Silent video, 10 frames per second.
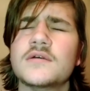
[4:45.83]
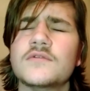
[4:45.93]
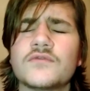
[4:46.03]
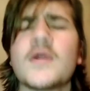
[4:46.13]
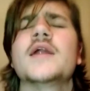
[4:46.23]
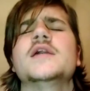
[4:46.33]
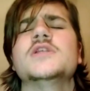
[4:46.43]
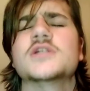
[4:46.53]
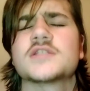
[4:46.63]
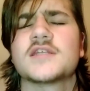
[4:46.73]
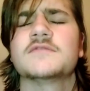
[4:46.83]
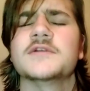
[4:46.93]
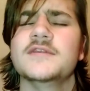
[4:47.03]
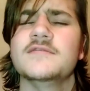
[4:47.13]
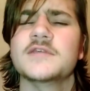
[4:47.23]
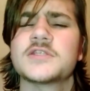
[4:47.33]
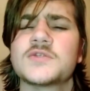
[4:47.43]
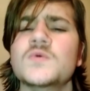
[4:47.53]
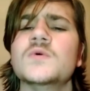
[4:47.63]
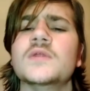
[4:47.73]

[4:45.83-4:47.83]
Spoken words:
Friday just after leaving school,